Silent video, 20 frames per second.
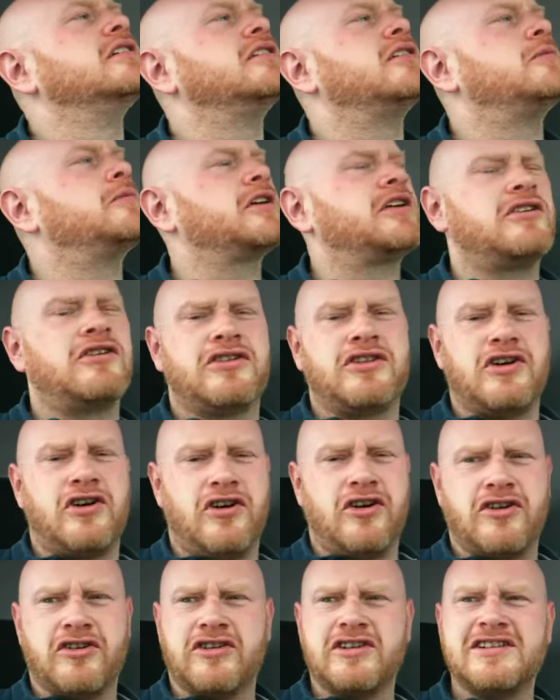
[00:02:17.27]
Oh my god, the
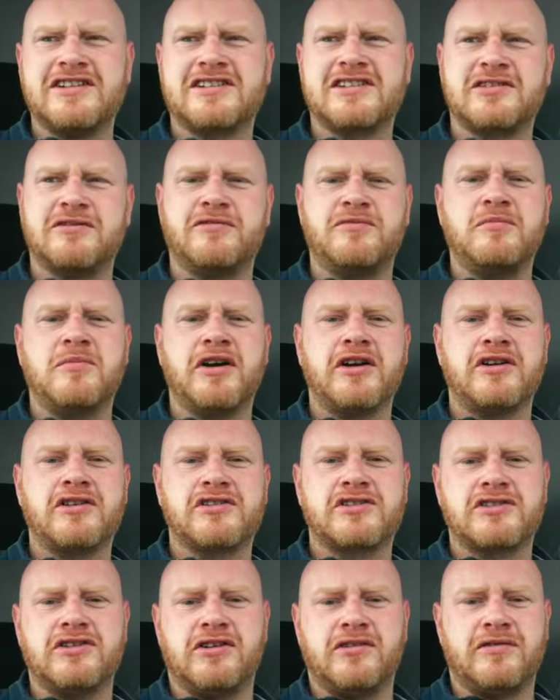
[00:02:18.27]
horrors of
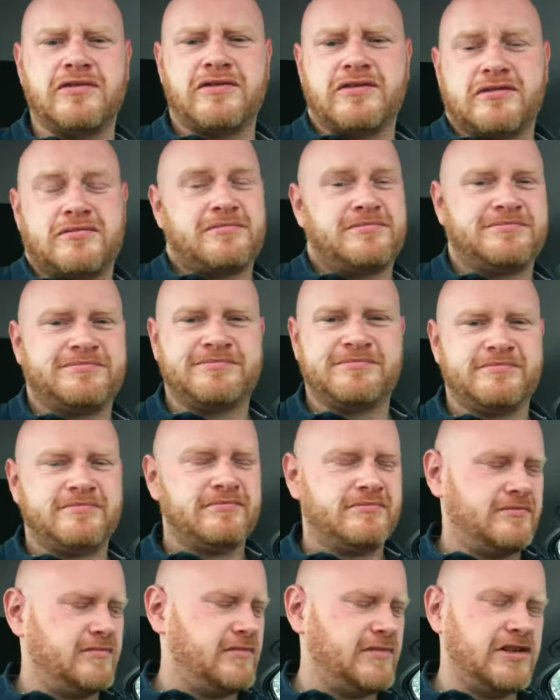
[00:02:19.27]
Microsoft.
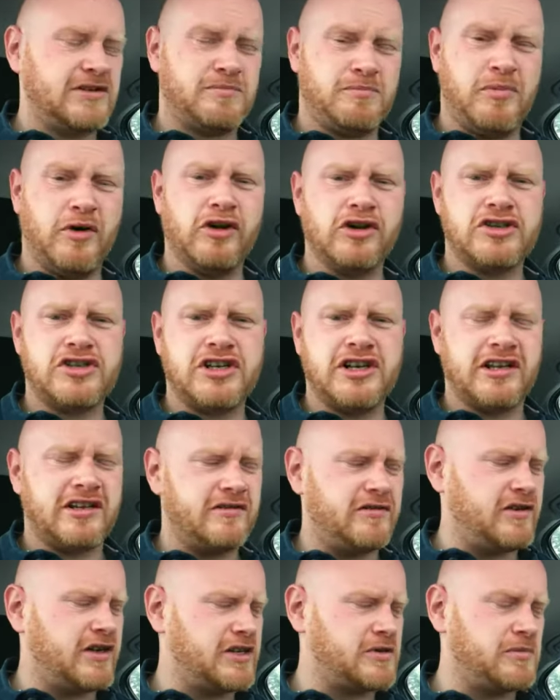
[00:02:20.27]
It's bullshit, if
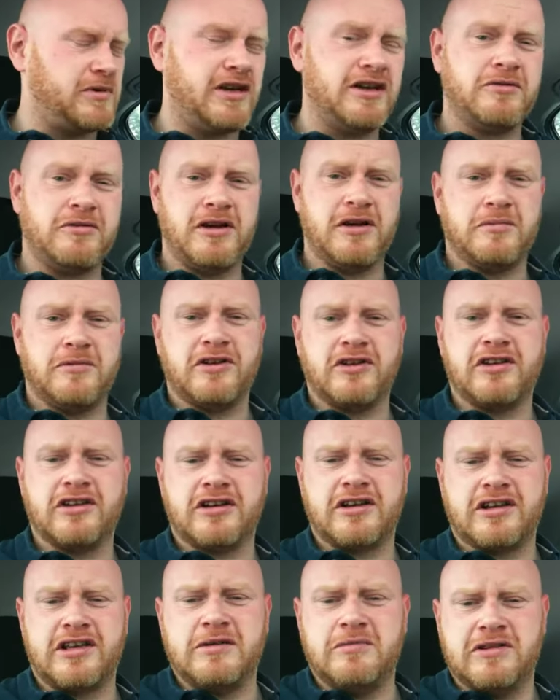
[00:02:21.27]
you ask me. Anyway, I'm not
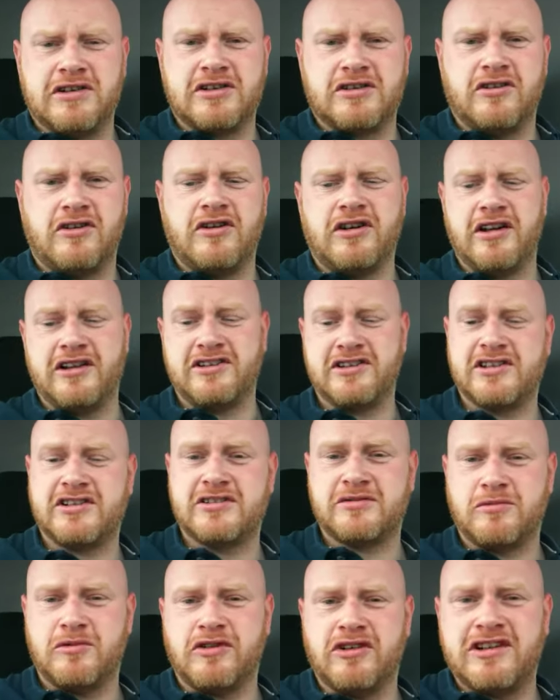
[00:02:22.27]
going to keep this long. I
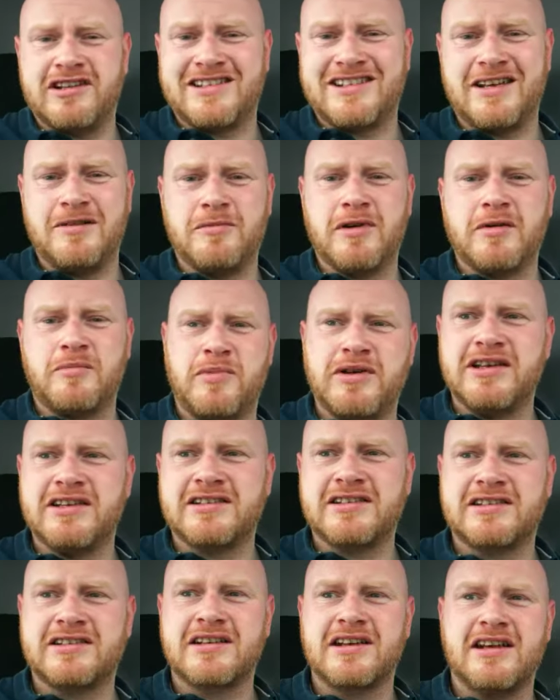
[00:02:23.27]
just want to say my
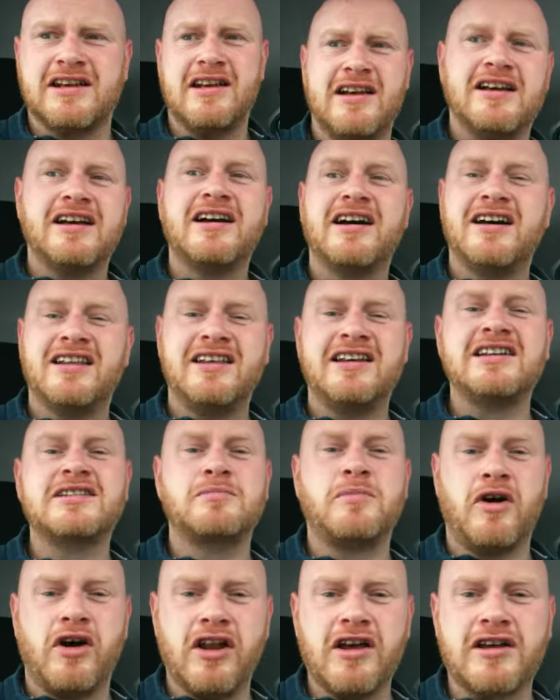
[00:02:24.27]
piece. I think
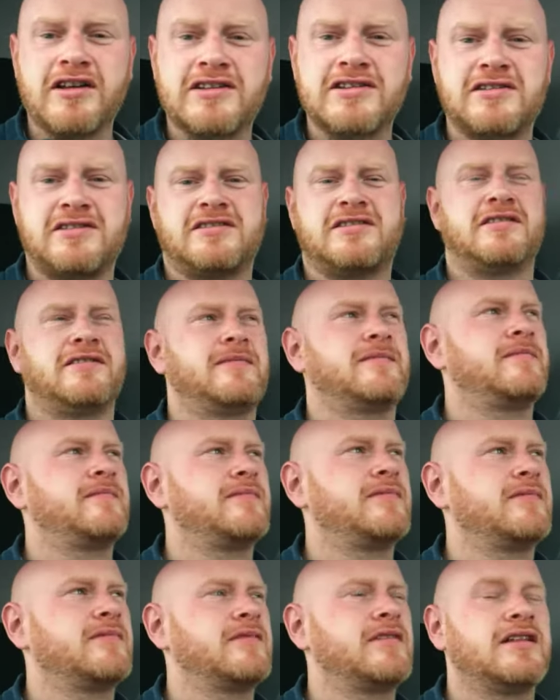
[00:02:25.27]
it's bollocks.
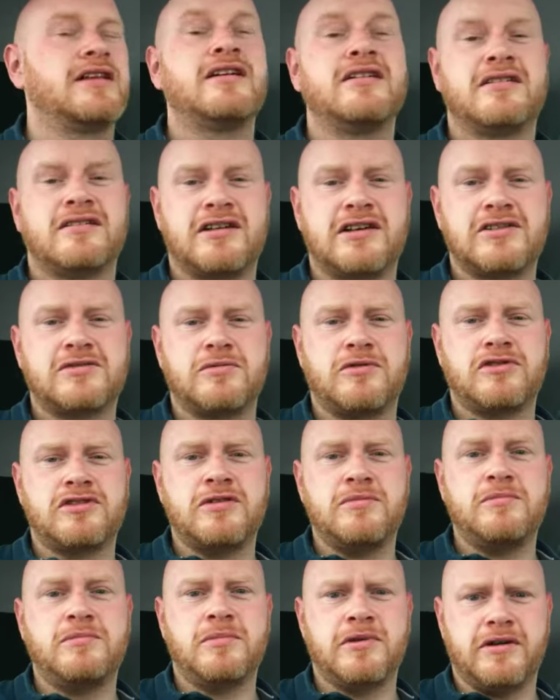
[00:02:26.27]
Thanks for
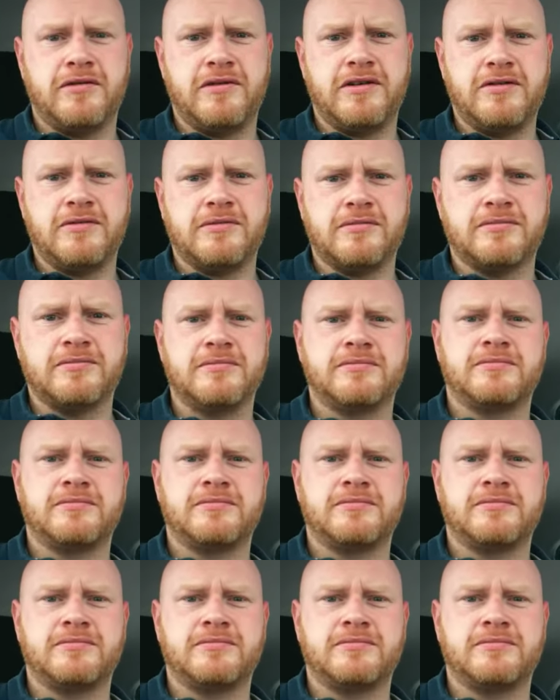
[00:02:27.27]
watching. Bye for now.